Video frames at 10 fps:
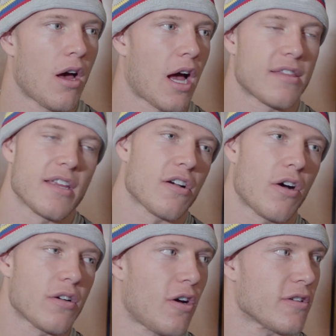I think
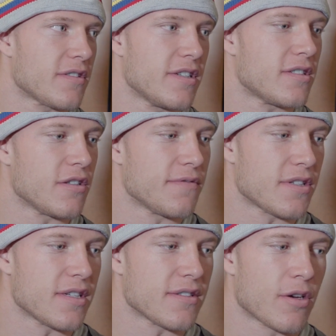all season you've
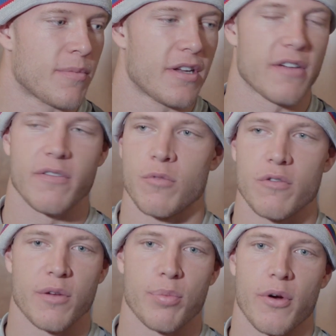seen so many different
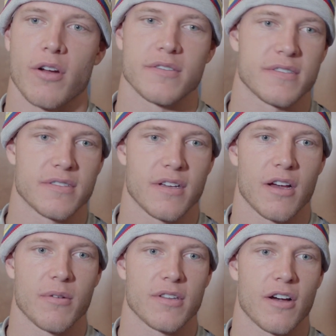moving parts
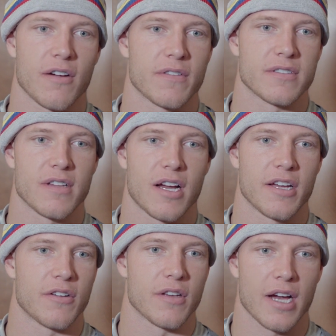with the offensive
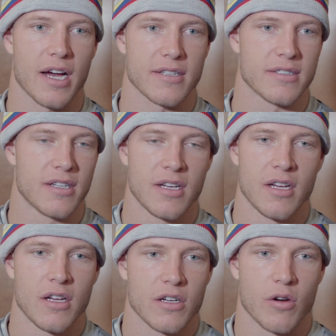line. You know, you guys
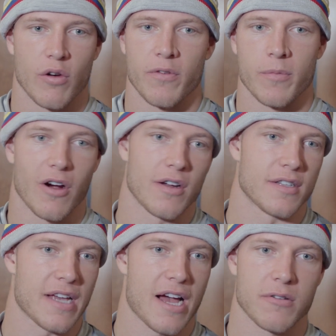going from guard
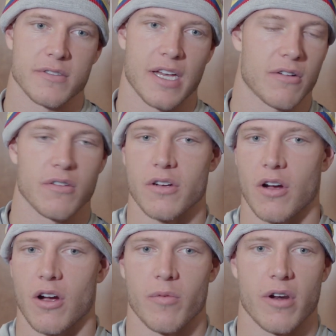to tackle, tackle to
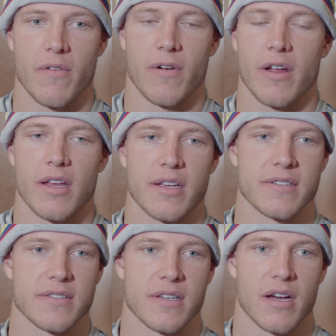guard, whatever it
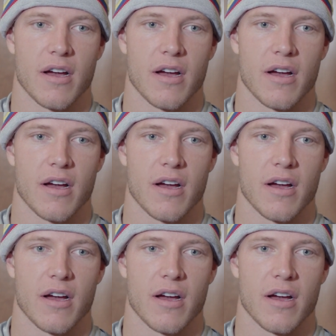is.